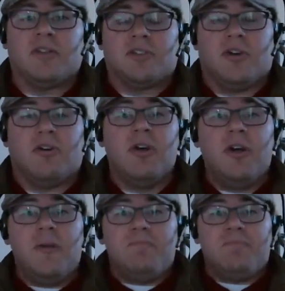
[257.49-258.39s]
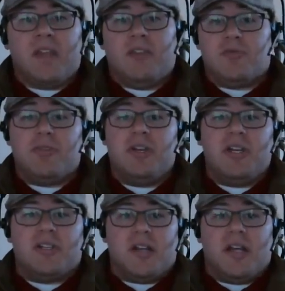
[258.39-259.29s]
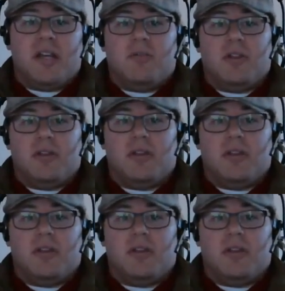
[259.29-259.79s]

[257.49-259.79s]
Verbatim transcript: So it's really exciting when,